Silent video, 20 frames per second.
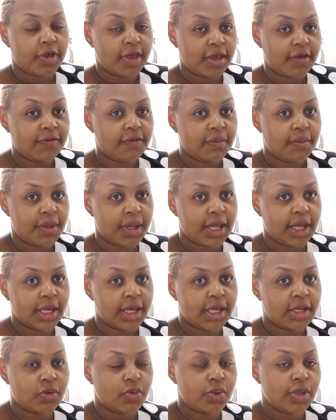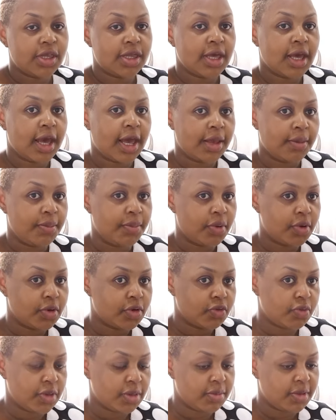heavy blanket which I
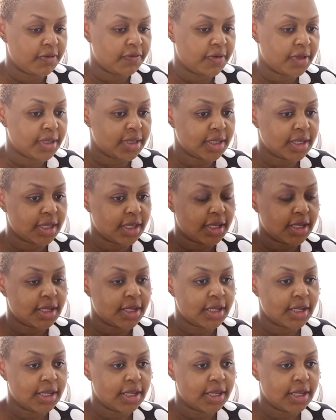bought with my first kid.